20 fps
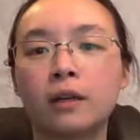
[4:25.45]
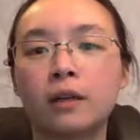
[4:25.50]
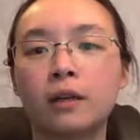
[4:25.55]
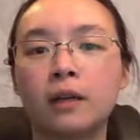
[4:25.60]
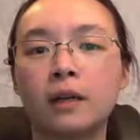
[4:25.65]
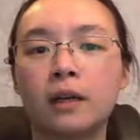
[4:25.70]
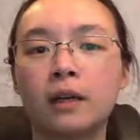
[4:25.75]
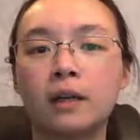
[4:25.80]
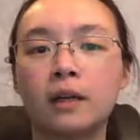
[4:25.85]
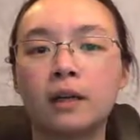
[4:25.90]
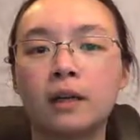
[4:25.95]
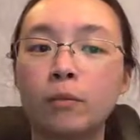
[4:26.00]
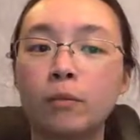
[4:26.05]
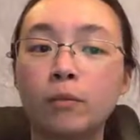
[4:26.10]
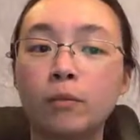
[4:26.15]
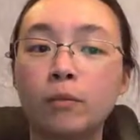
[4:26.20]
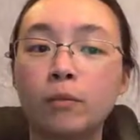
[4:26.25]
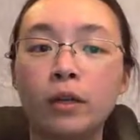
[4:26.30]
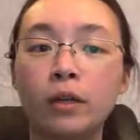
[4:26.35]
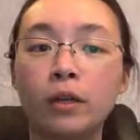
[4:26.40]
lipid
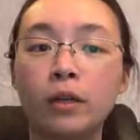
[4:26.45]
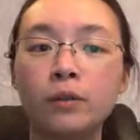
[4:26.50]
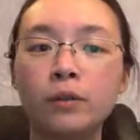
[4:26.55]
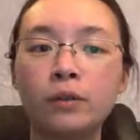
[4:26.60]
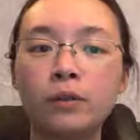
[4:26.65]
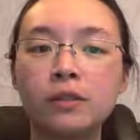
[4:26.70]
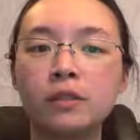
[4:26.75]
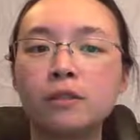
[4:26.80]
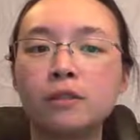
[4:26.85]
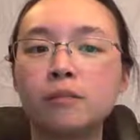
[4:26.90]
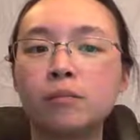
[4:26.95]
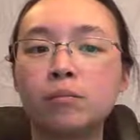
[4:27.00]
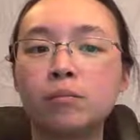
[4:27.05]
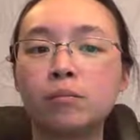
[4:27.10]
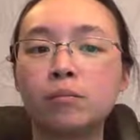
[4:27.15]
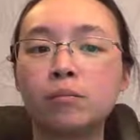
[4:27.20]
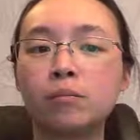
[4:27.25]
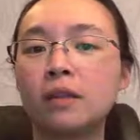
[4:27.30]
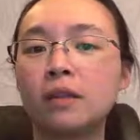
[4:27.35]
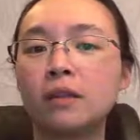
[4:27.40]
molecules,
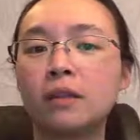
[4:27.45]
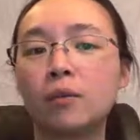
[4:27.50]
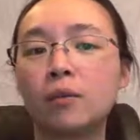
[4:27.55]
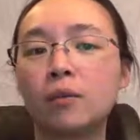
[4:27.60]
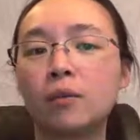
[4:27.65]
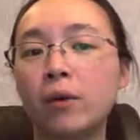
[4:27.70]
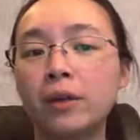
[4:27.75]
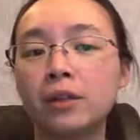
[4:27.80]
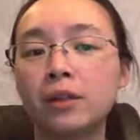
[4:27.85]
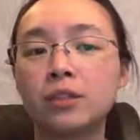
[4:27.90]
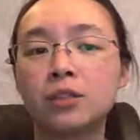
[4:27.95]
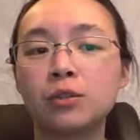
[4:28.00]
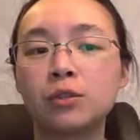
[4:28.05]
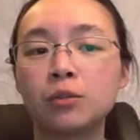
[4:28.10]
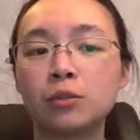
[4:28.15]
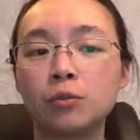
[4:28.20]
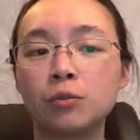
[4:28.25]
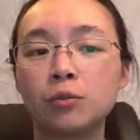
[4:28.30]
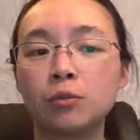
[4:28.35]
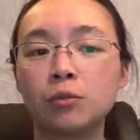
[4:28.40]
but they want
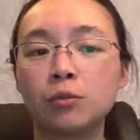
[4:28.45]
to